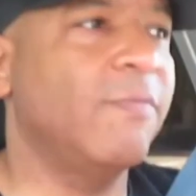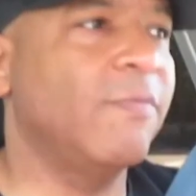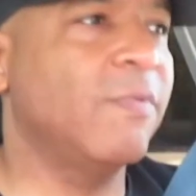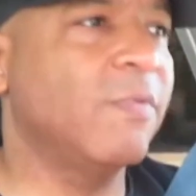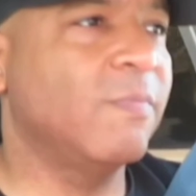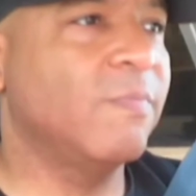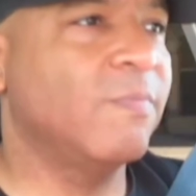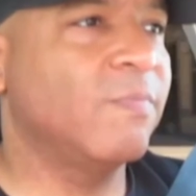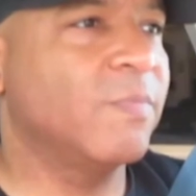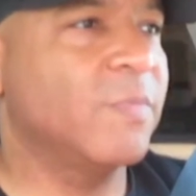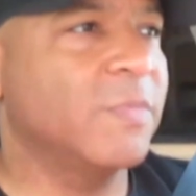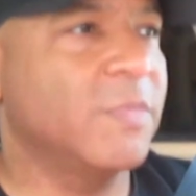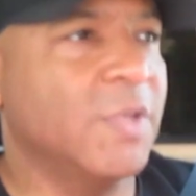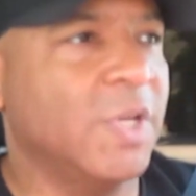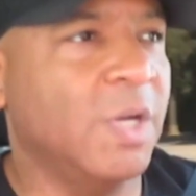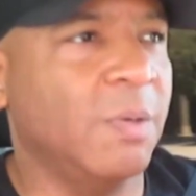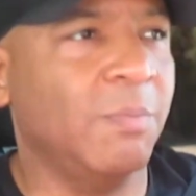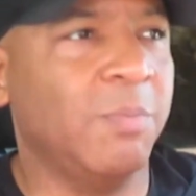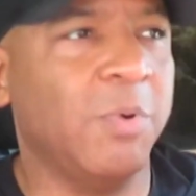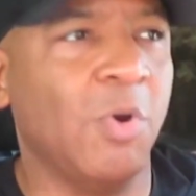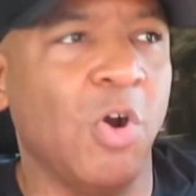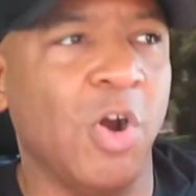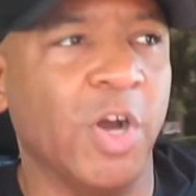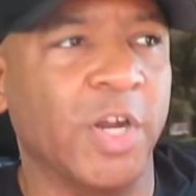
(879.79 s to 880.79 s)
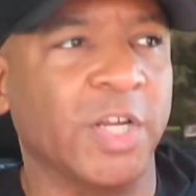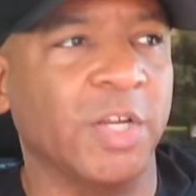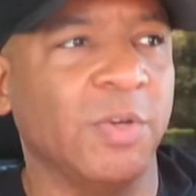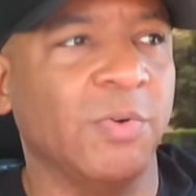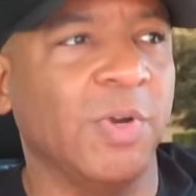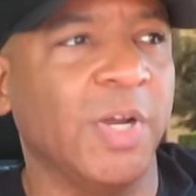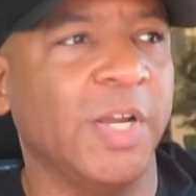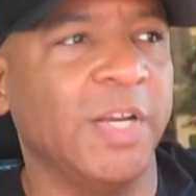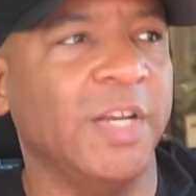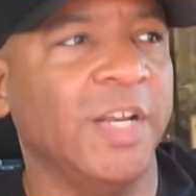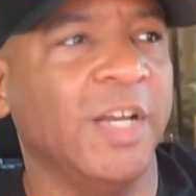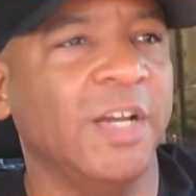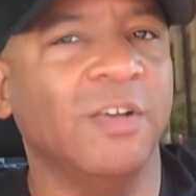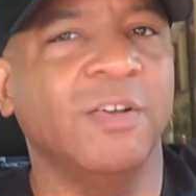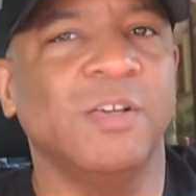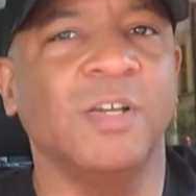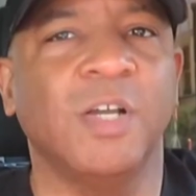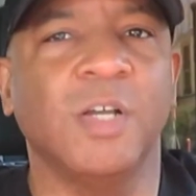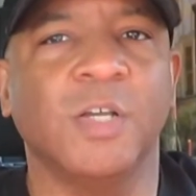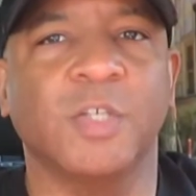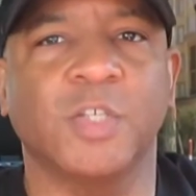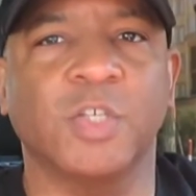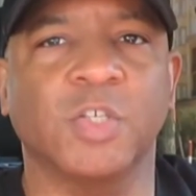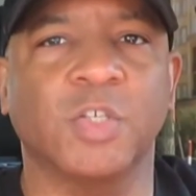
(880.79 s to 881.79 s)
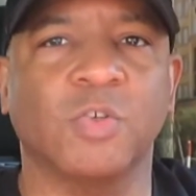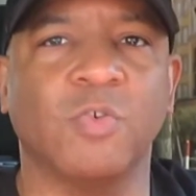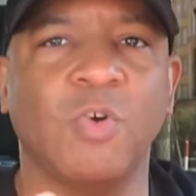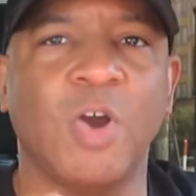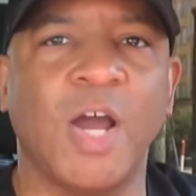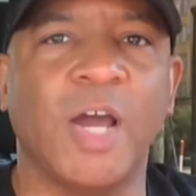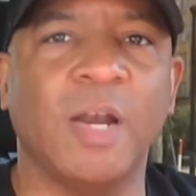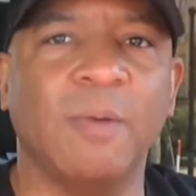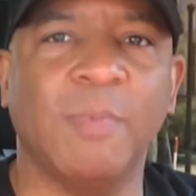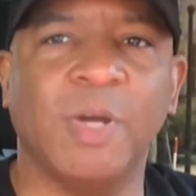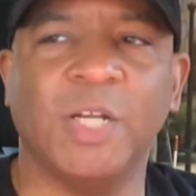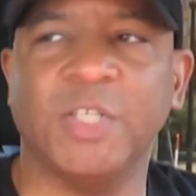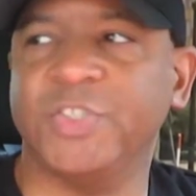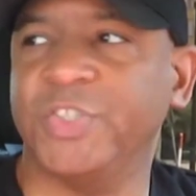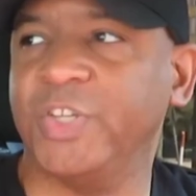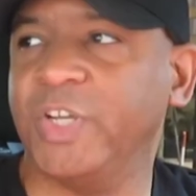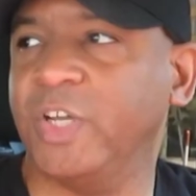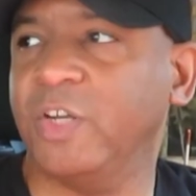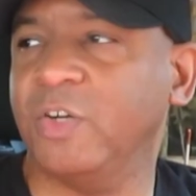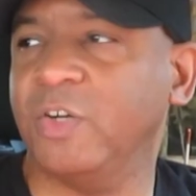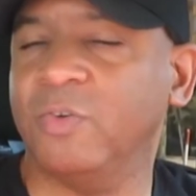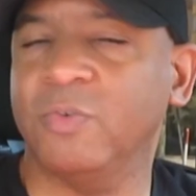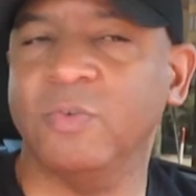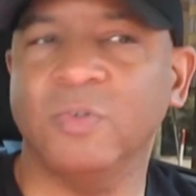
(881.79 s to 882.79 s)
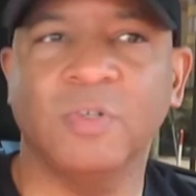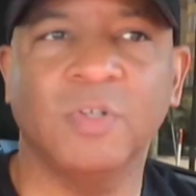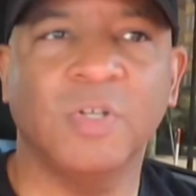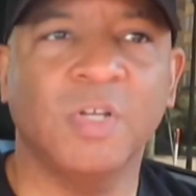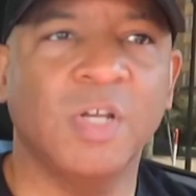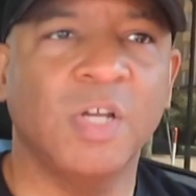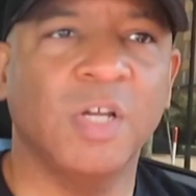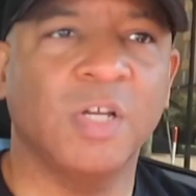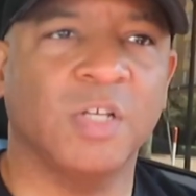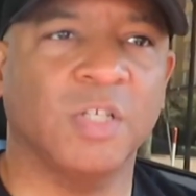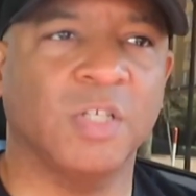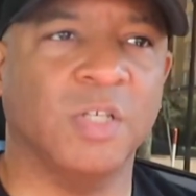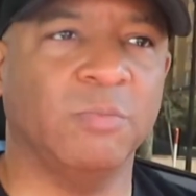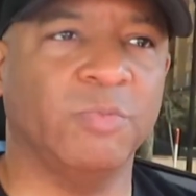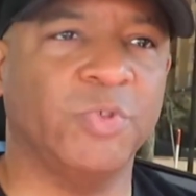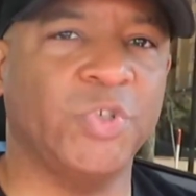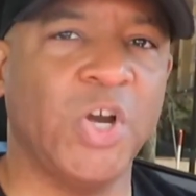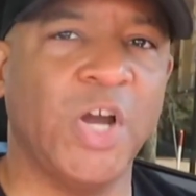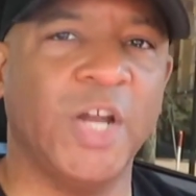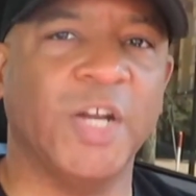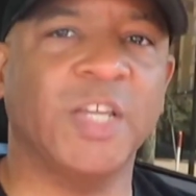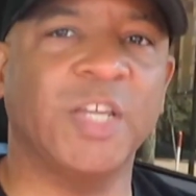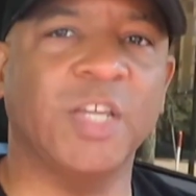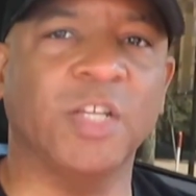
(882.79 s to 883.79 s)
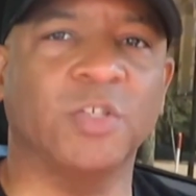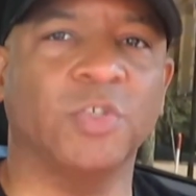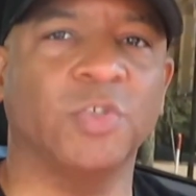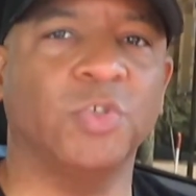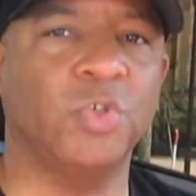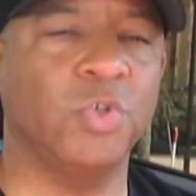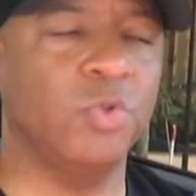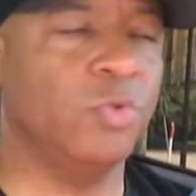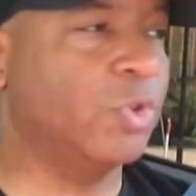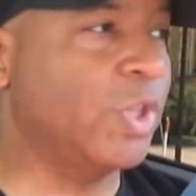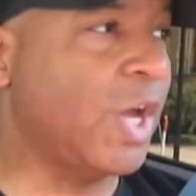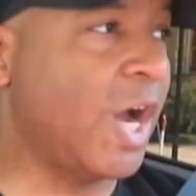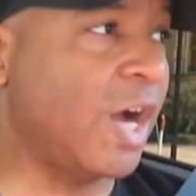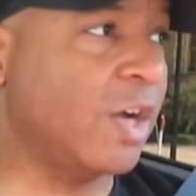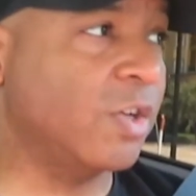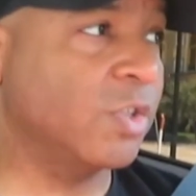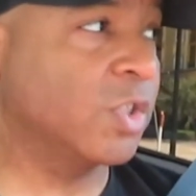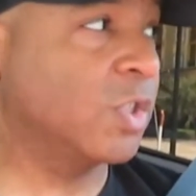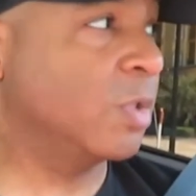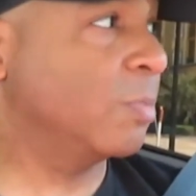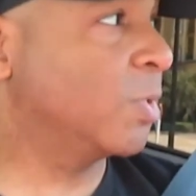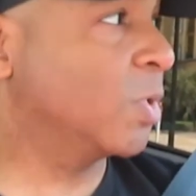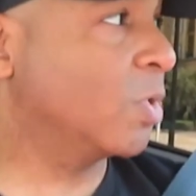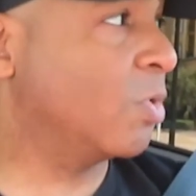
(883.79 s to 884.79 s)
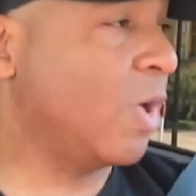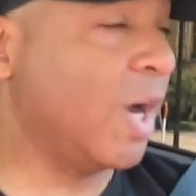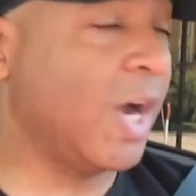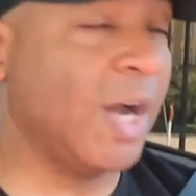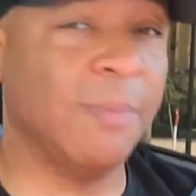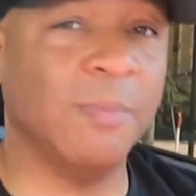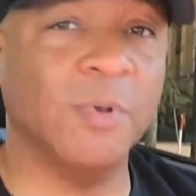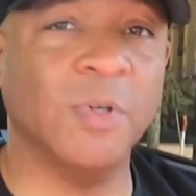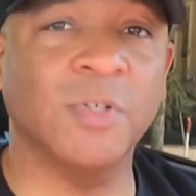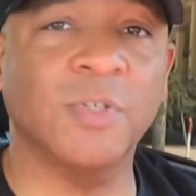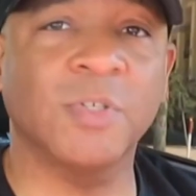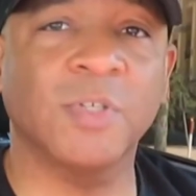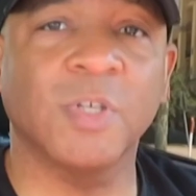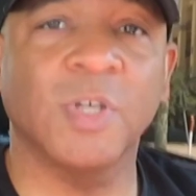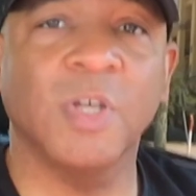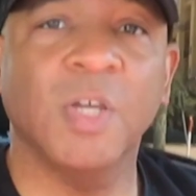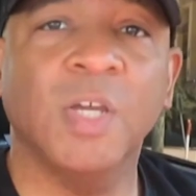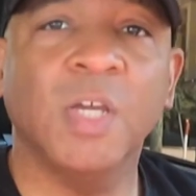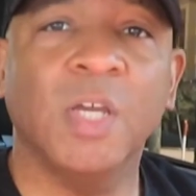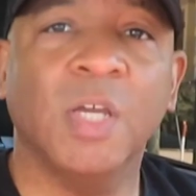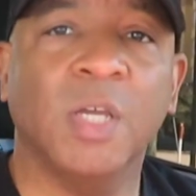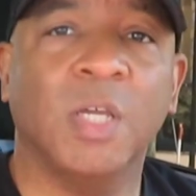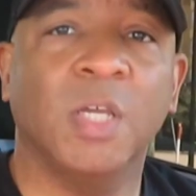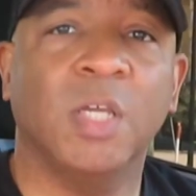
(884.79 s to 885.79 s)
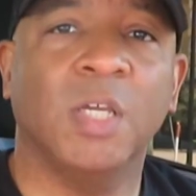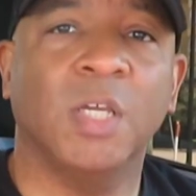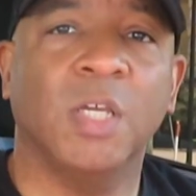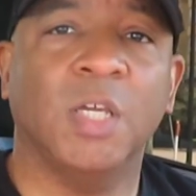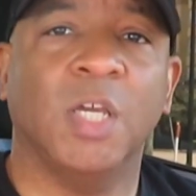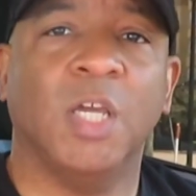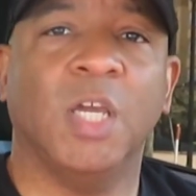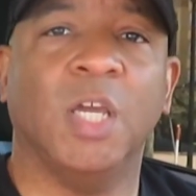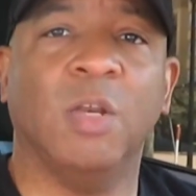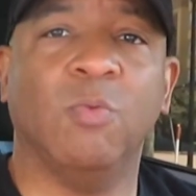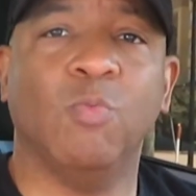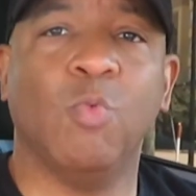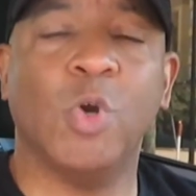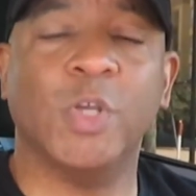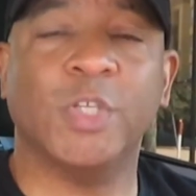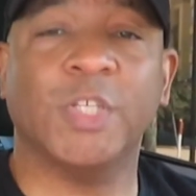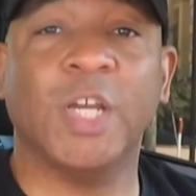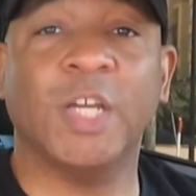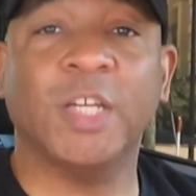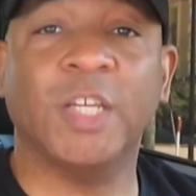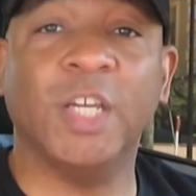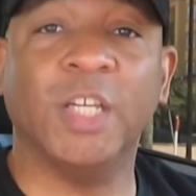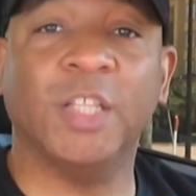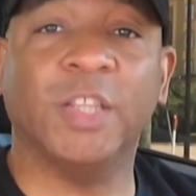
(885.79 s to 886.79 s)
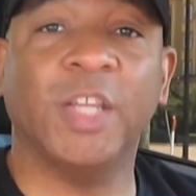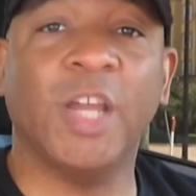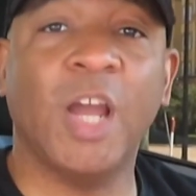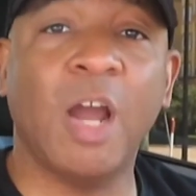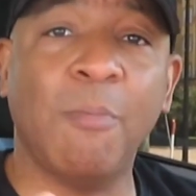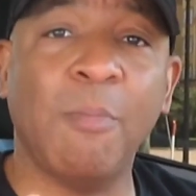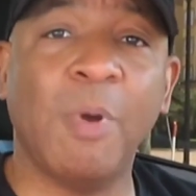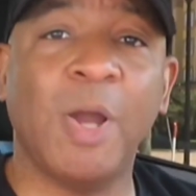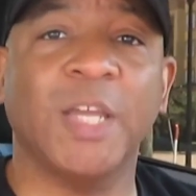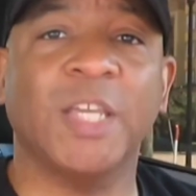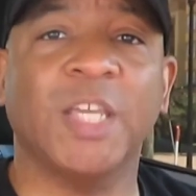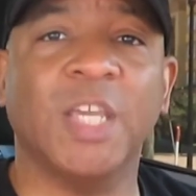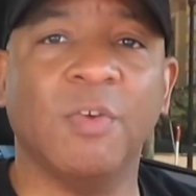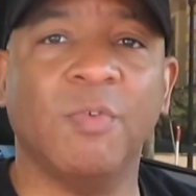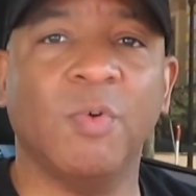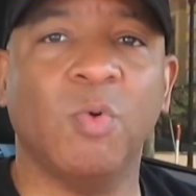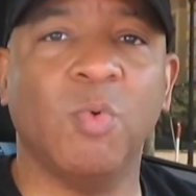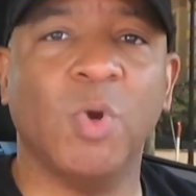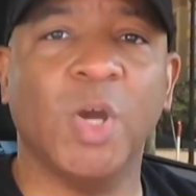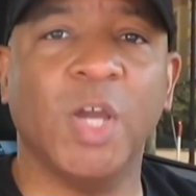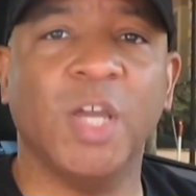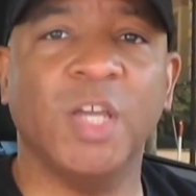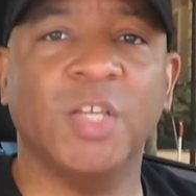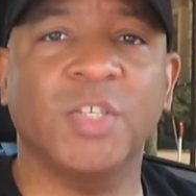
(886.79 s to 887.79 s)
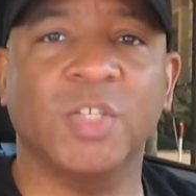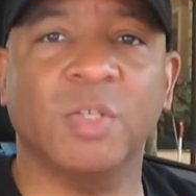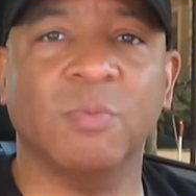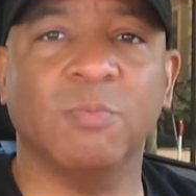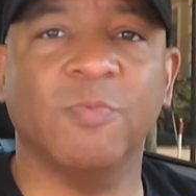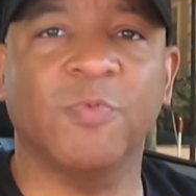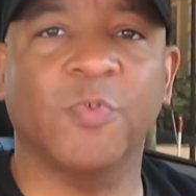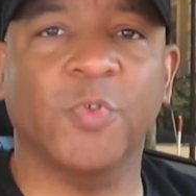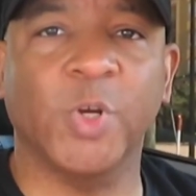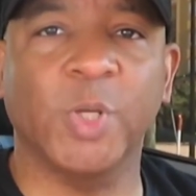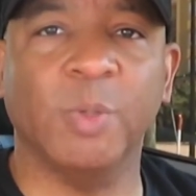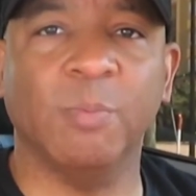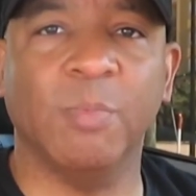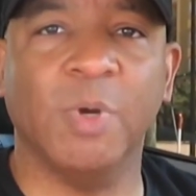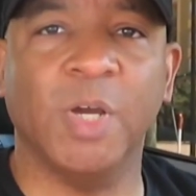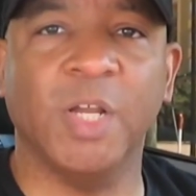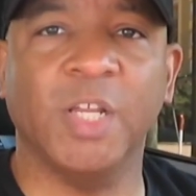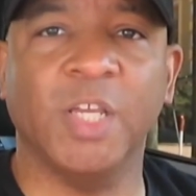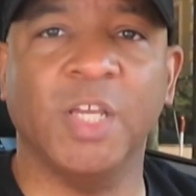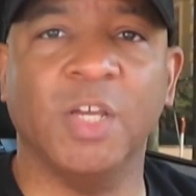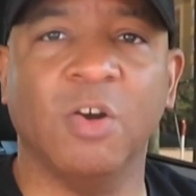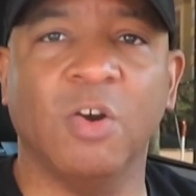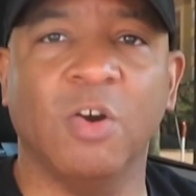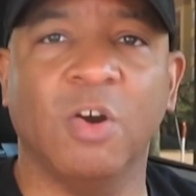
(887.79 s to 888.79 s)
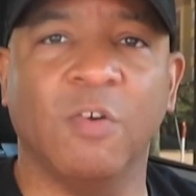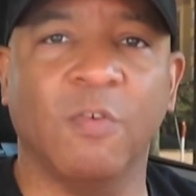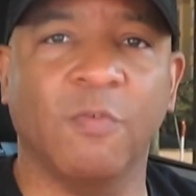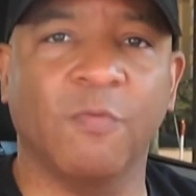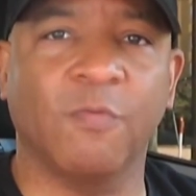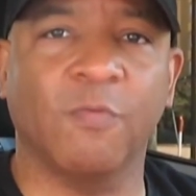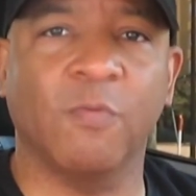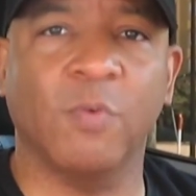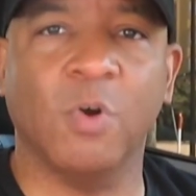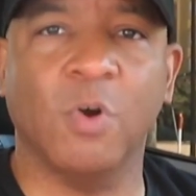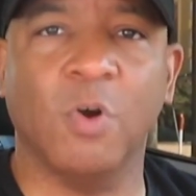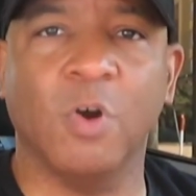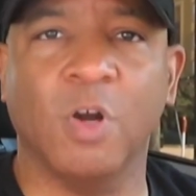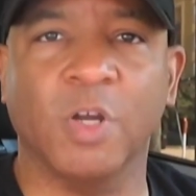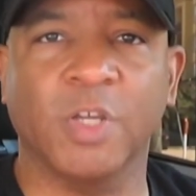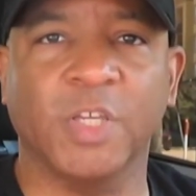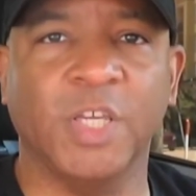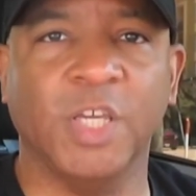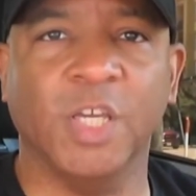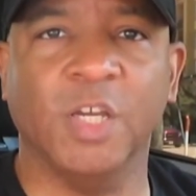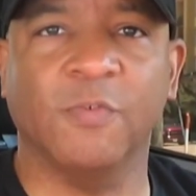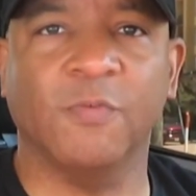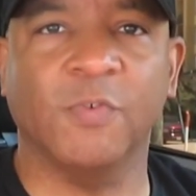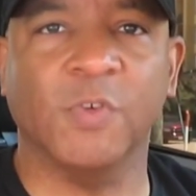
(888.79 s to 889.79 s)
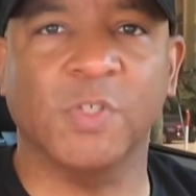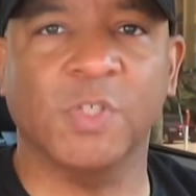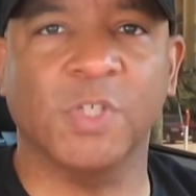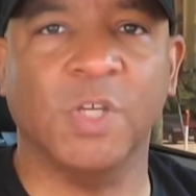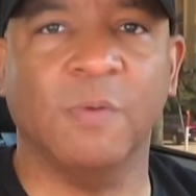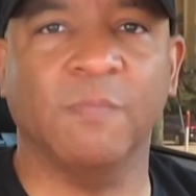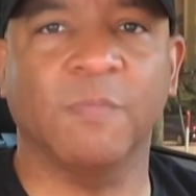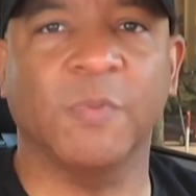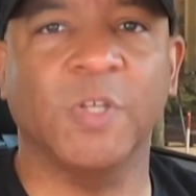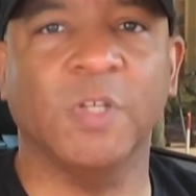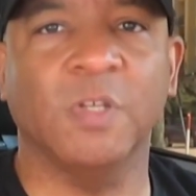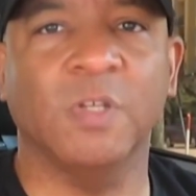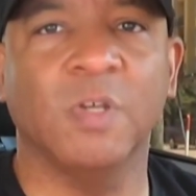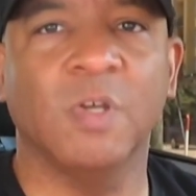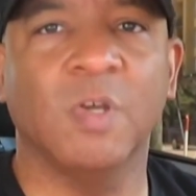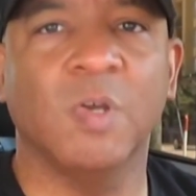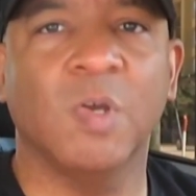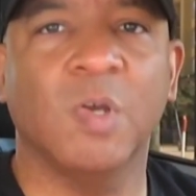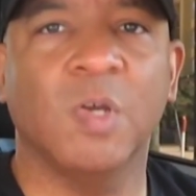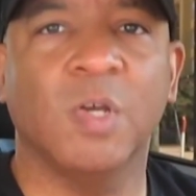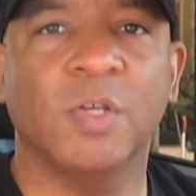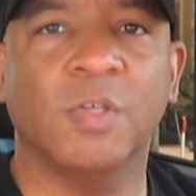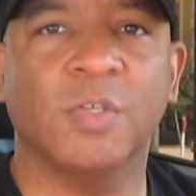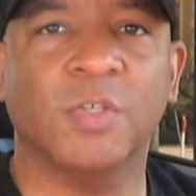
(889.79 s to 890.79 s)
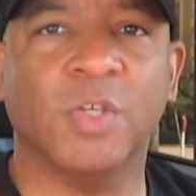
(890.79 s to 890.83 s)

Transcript: I'm parking right now. Subscribe to my channel because I'm trying to get to 2,000 subscribers. And once I get there, I might give away some free money or a gift or something.